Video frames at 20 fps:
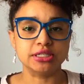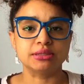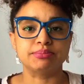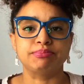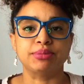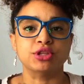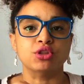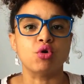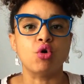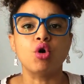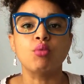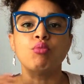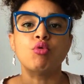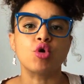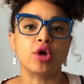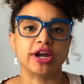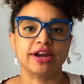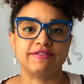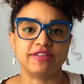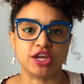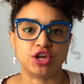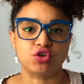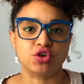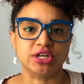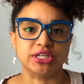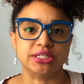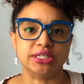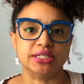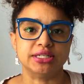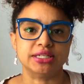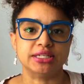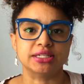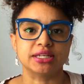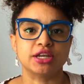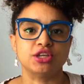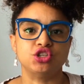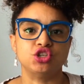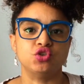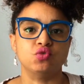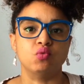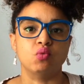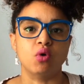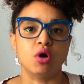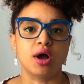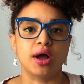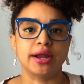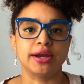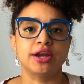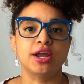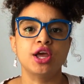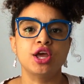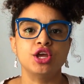But the whole point of increases is because you want